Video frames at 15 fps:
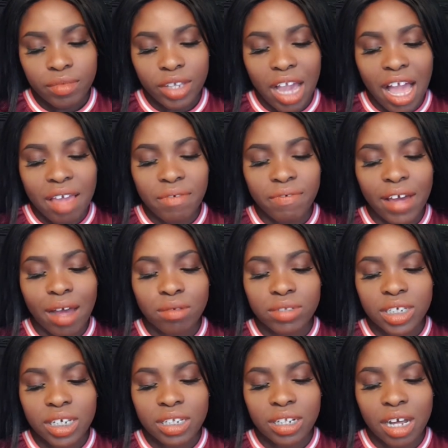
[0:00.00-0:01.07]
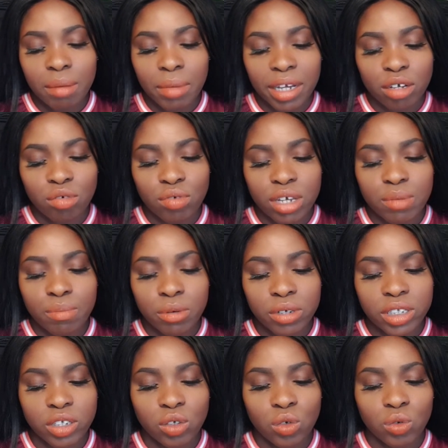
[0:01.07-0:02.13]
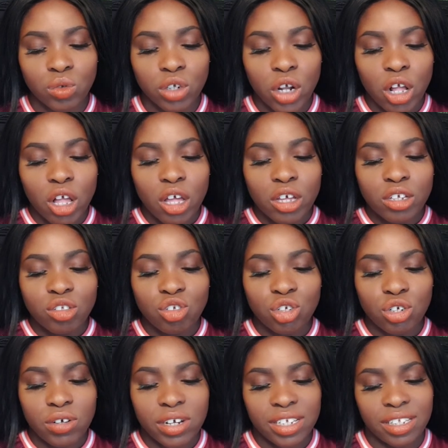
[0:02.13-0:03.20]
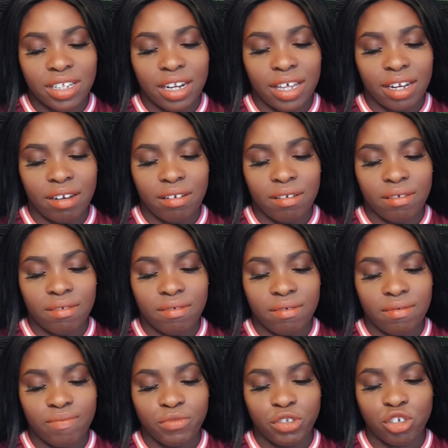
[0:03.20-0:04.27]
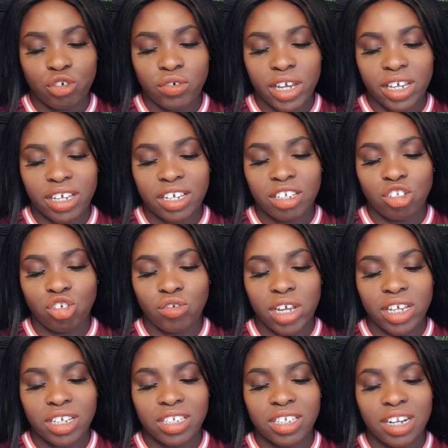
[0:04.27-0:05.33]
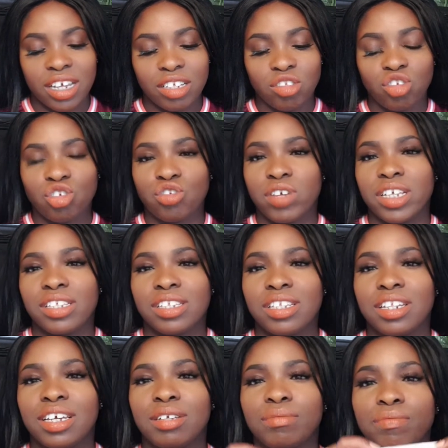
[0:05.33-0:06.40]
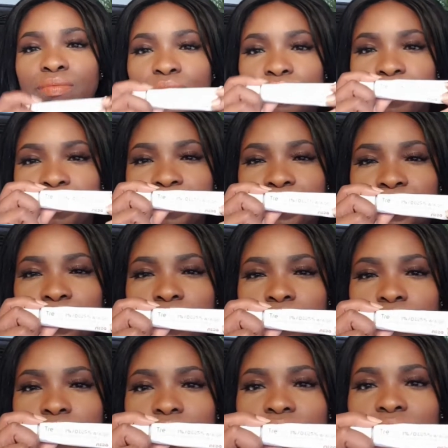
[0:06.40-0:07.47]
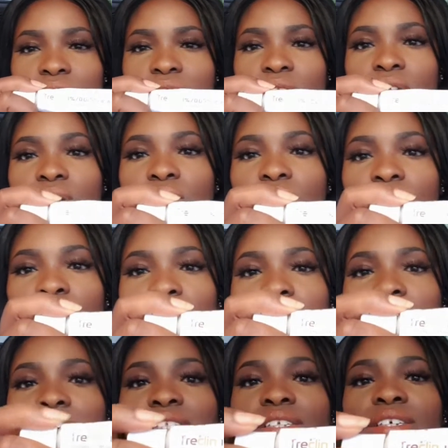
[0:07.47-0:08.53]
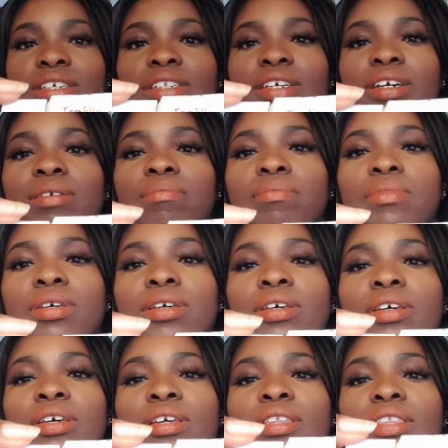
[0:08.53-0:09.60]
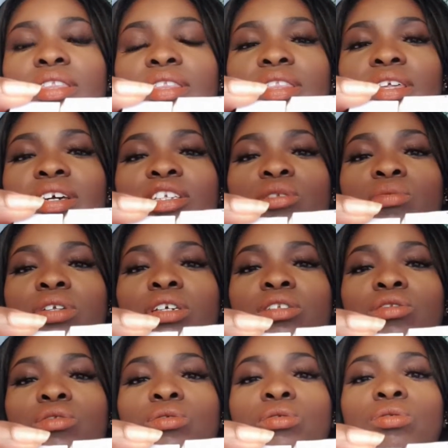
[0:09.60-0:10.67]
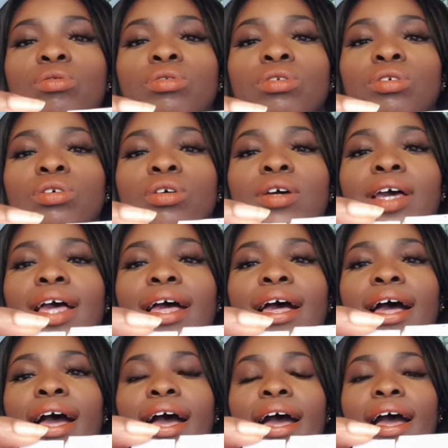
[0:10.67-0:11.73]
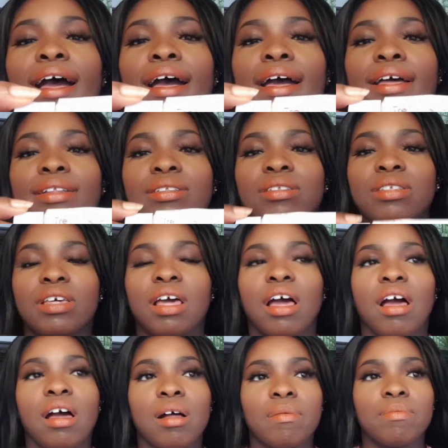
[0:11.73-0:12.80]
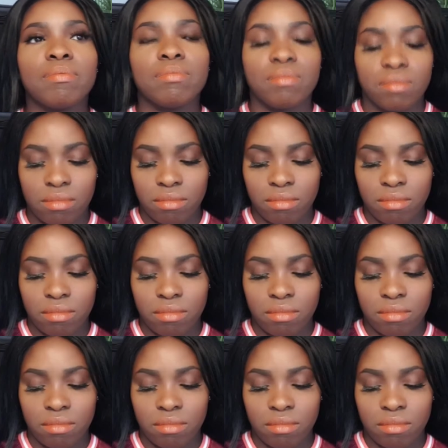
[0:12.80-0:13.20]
I found it in like my cream box. It's called Treslin. Trek, Trexlin, Treslin. I don't know if you guys can, um, that's what it's called. And um,